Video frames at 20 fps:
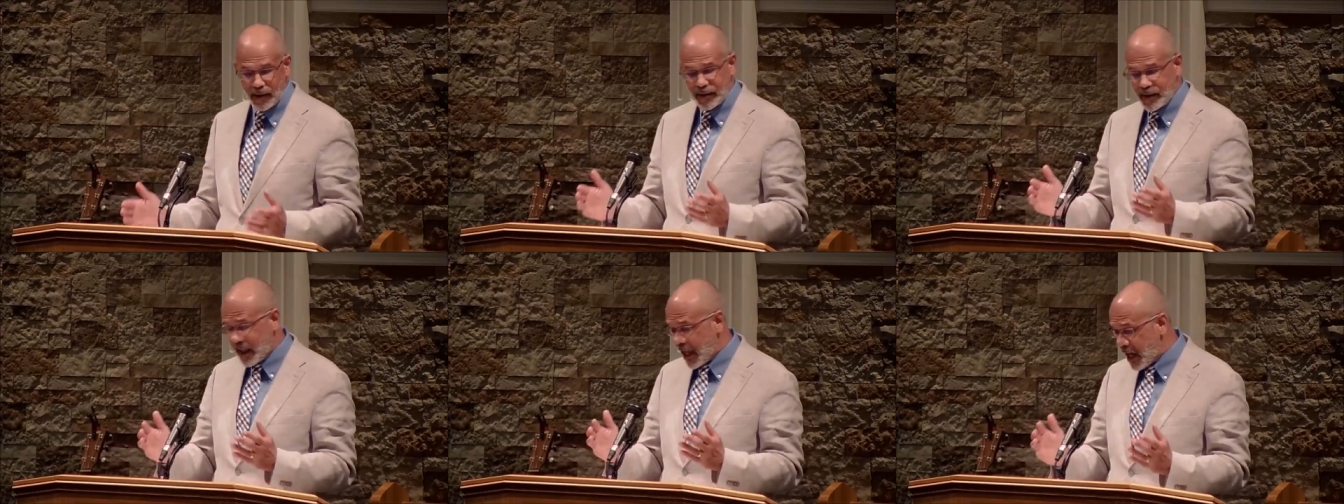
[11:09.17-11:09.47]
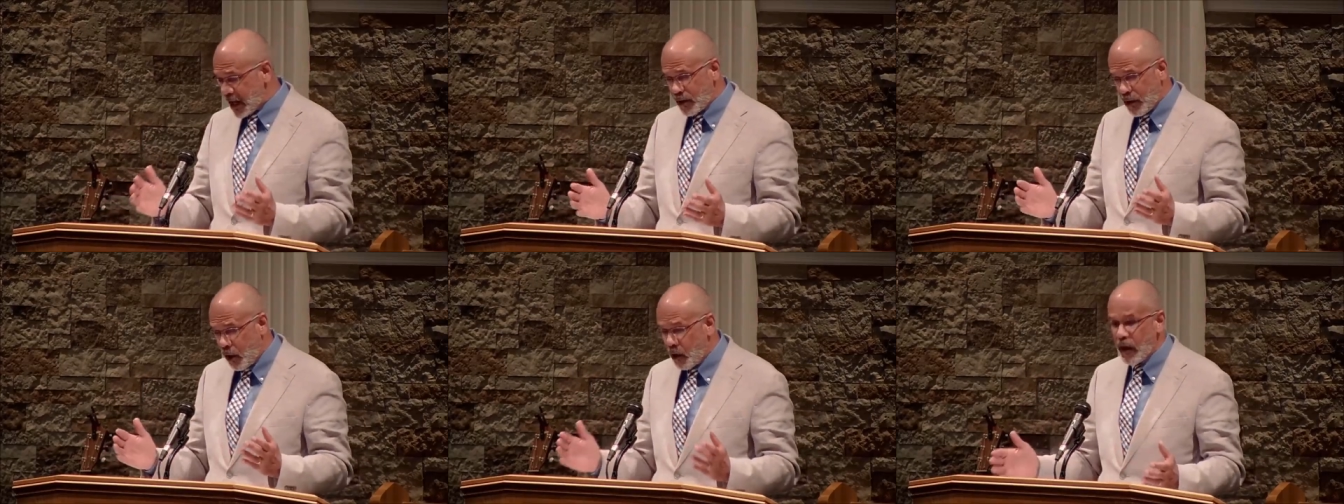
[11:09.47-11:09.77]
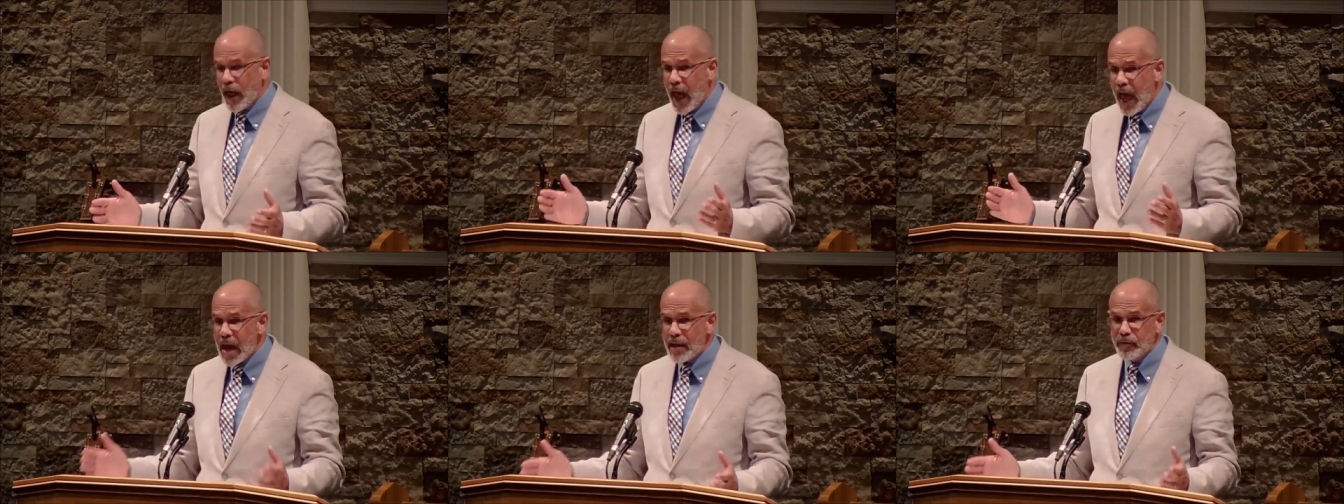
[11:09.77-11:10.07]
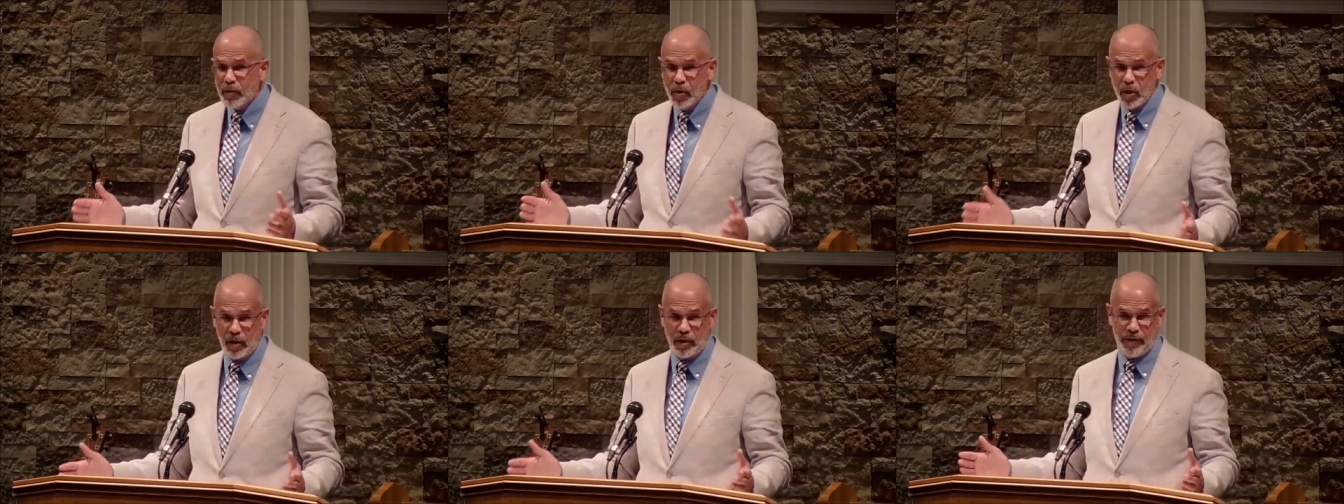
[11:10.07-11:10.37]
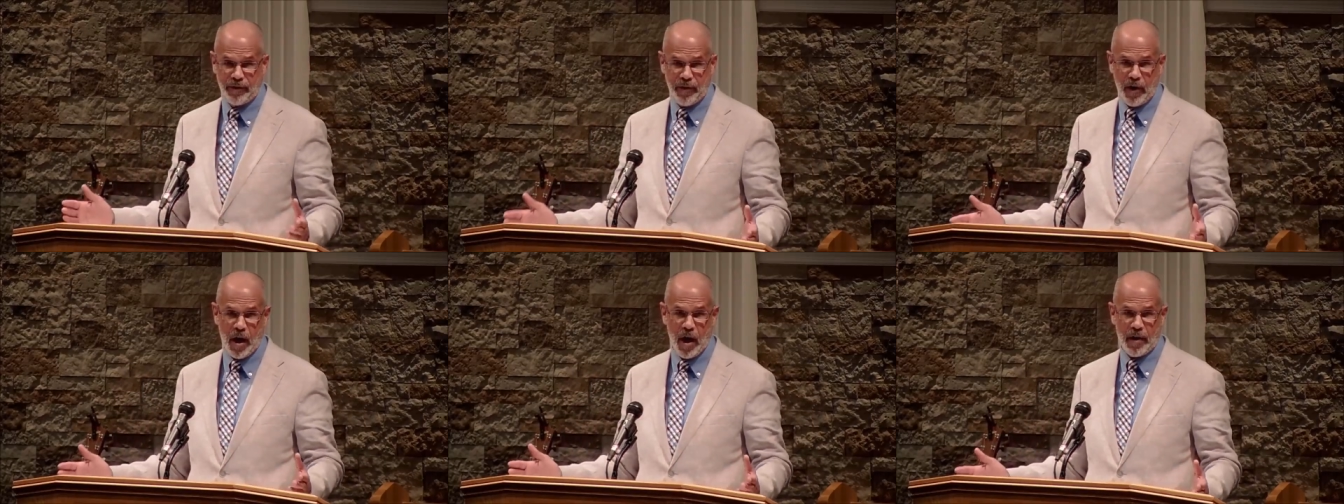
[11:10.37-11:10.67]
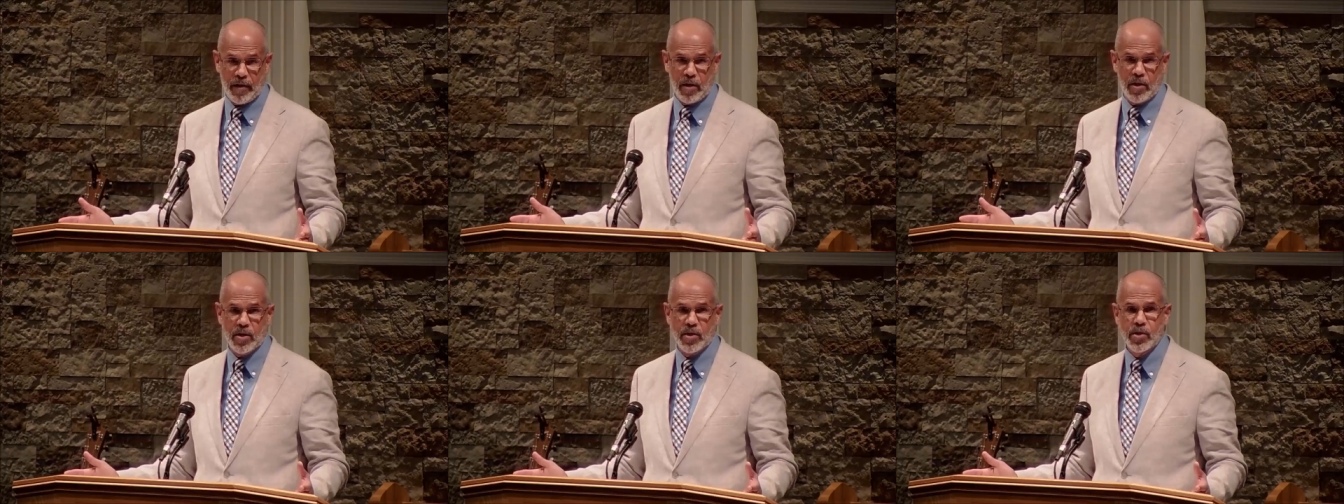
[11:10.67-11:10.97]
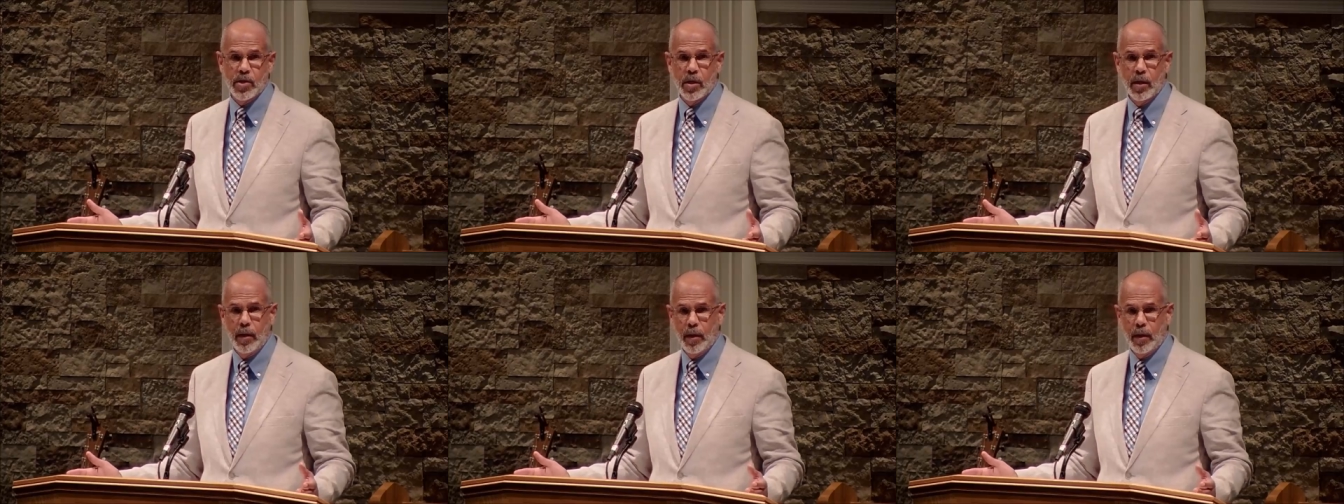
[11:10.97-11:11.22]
They don't have good fathers.